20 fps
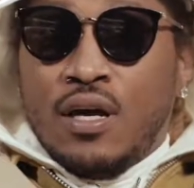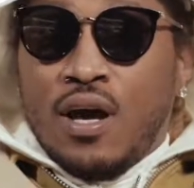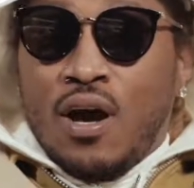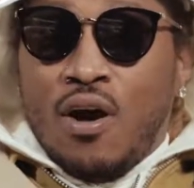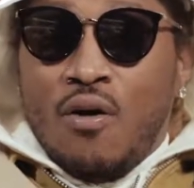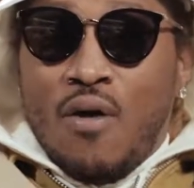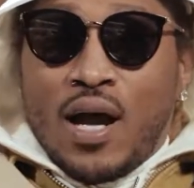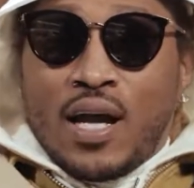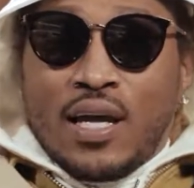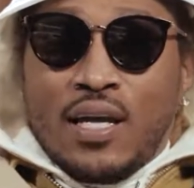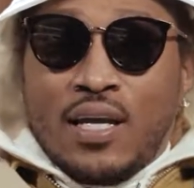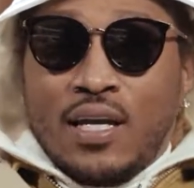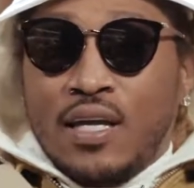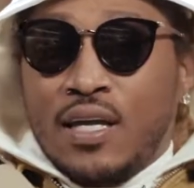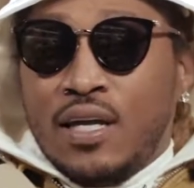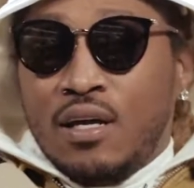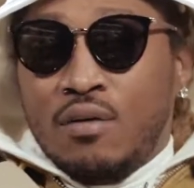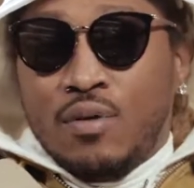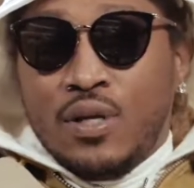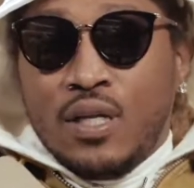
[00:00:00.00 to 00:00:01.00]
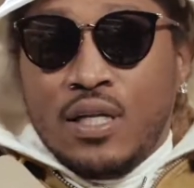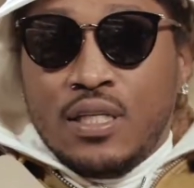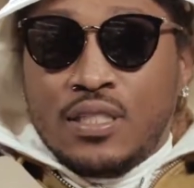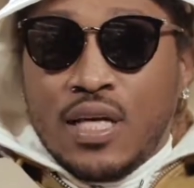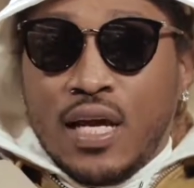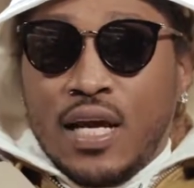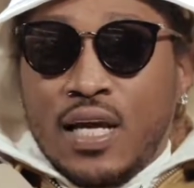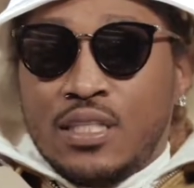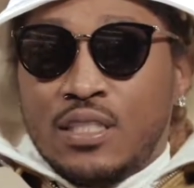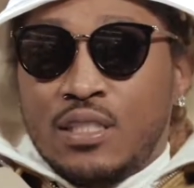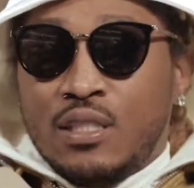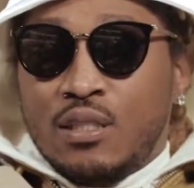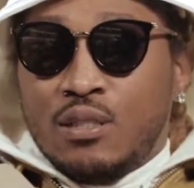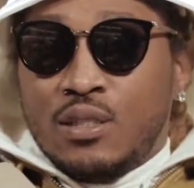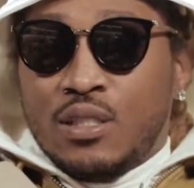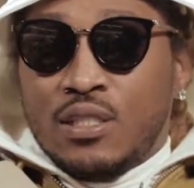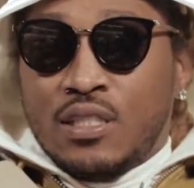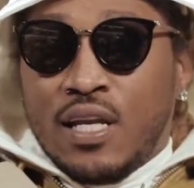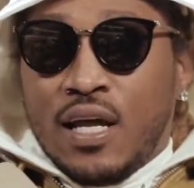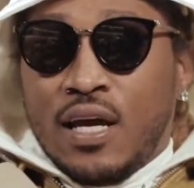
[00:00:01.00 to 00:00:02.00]
Oh, I can hear it when he changing. It's
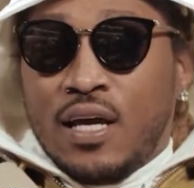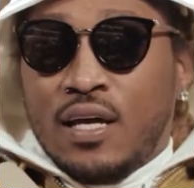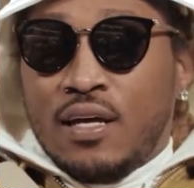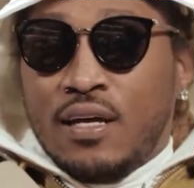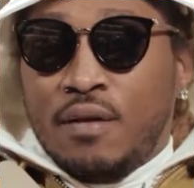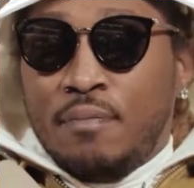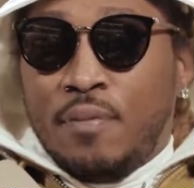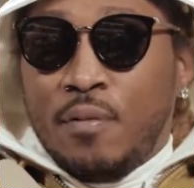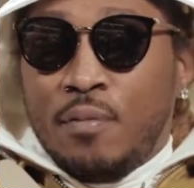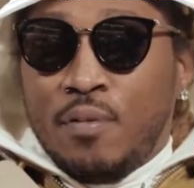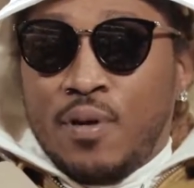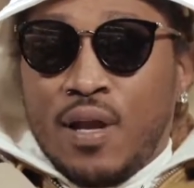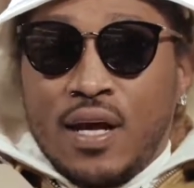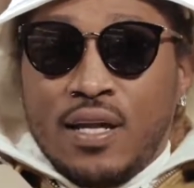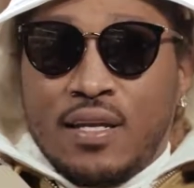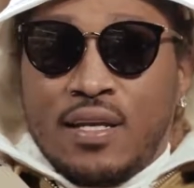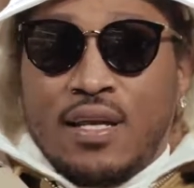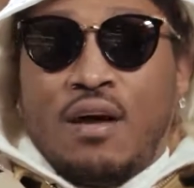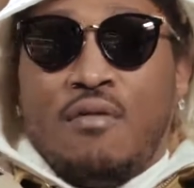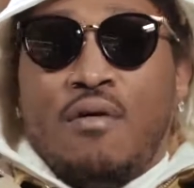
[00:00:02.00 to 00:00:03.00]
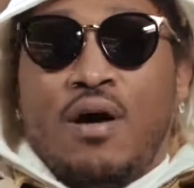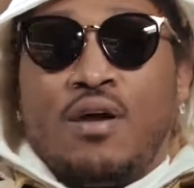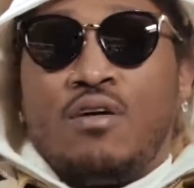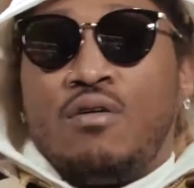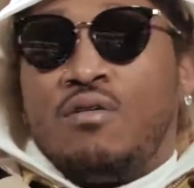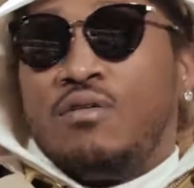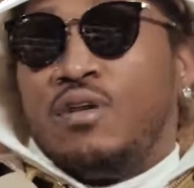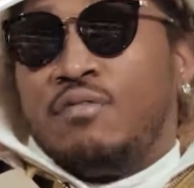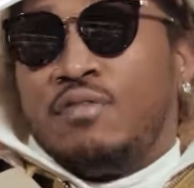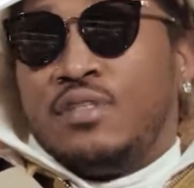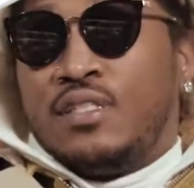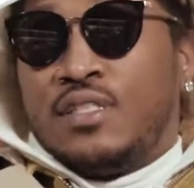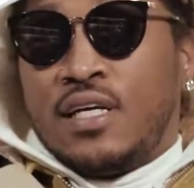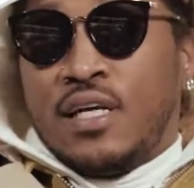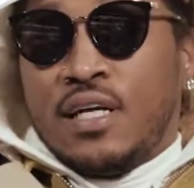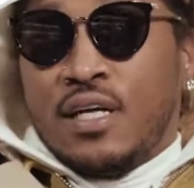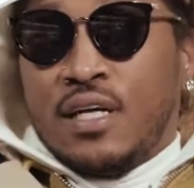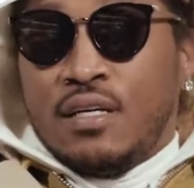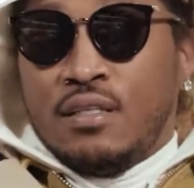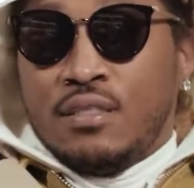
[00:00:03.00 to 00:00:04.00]
just like, and people are like, damn, why you don't even say
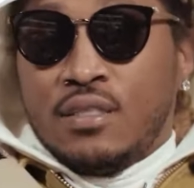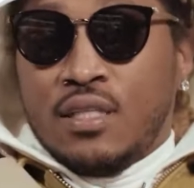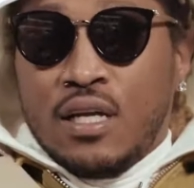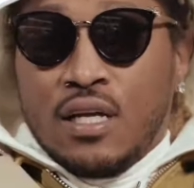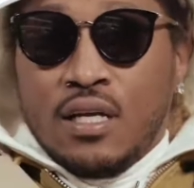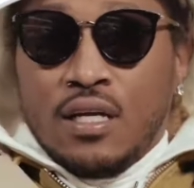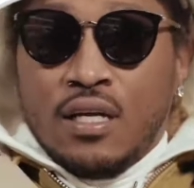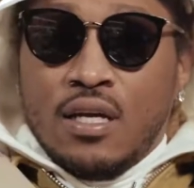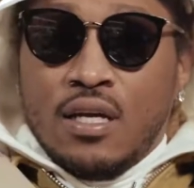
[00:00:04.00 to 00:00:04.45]
it? It's like,